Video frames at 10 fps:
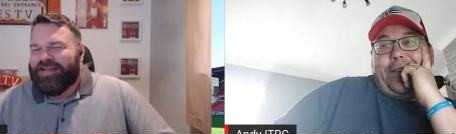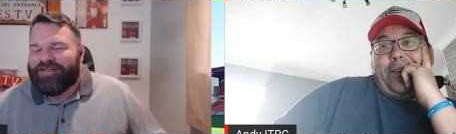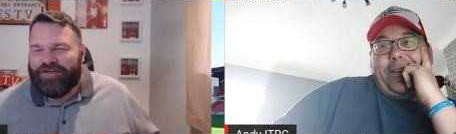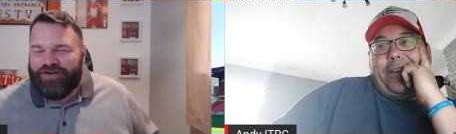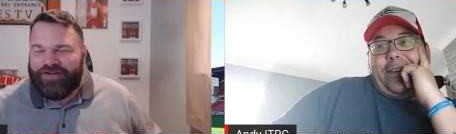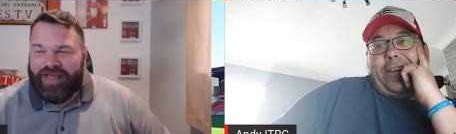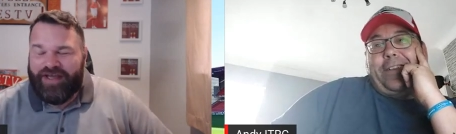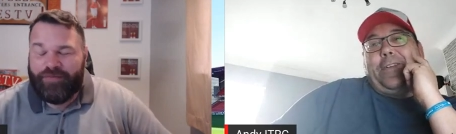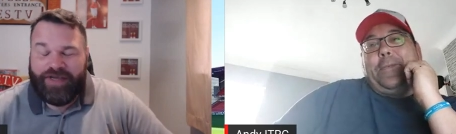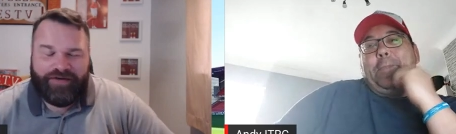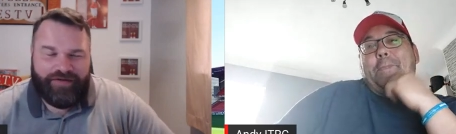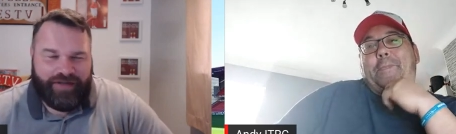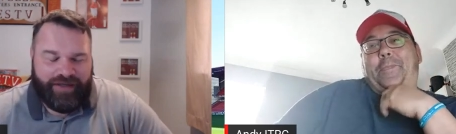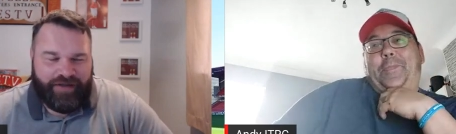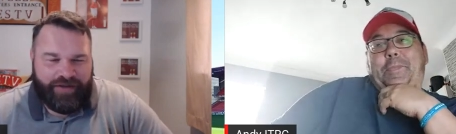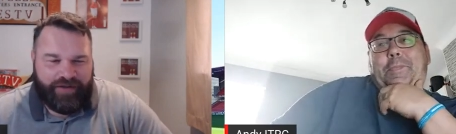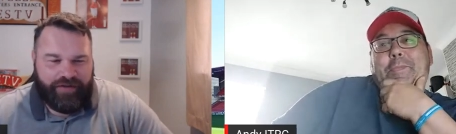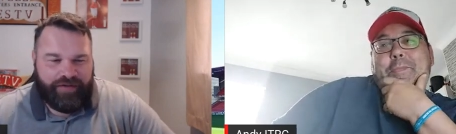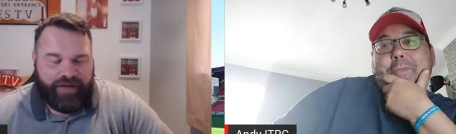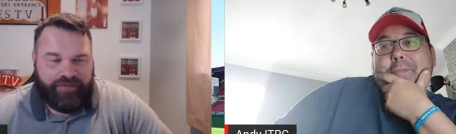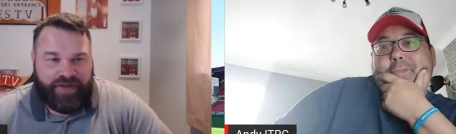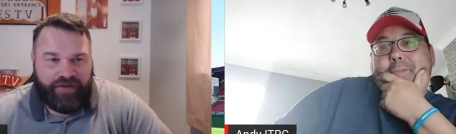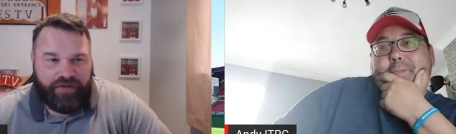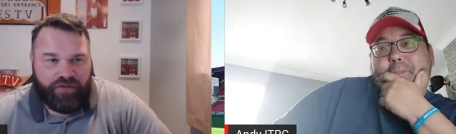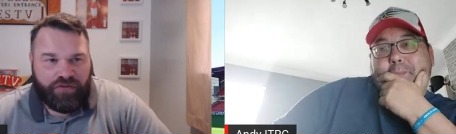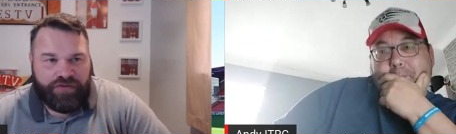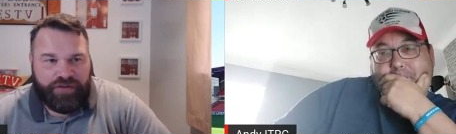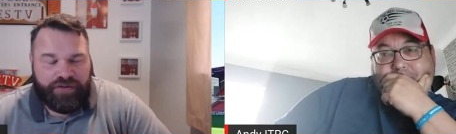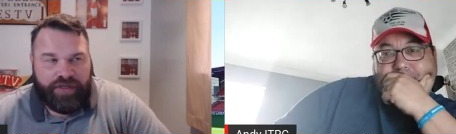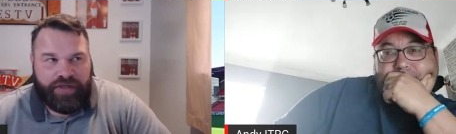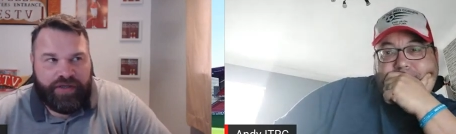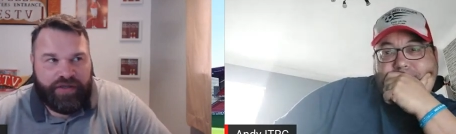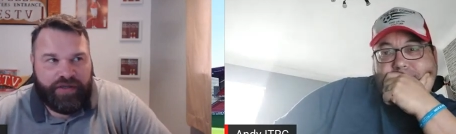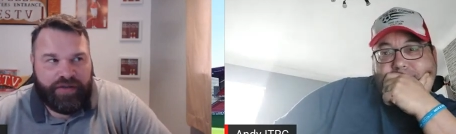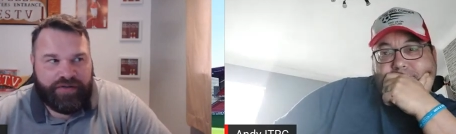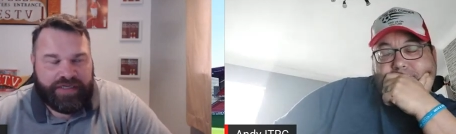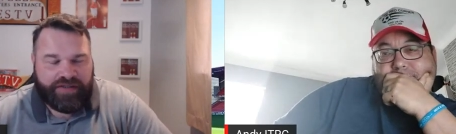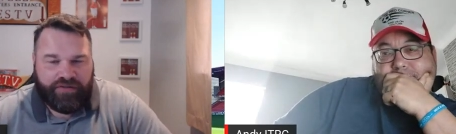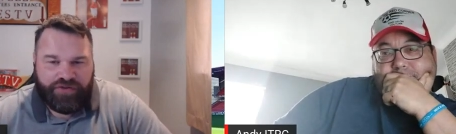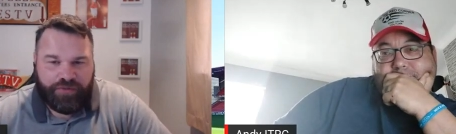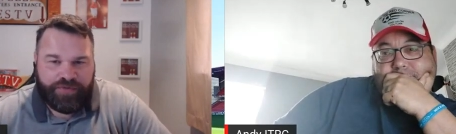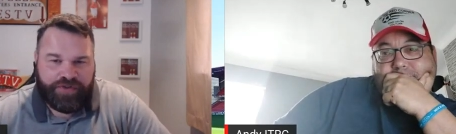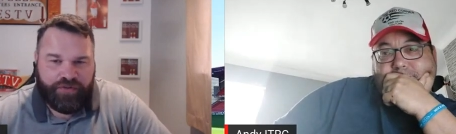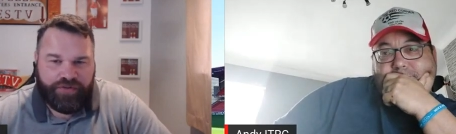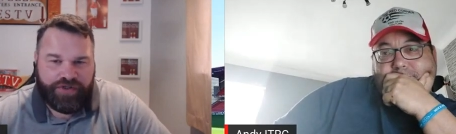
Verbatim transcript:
Speaker 1: so yeah, I mean, uh, I think good uh, tactical substitutes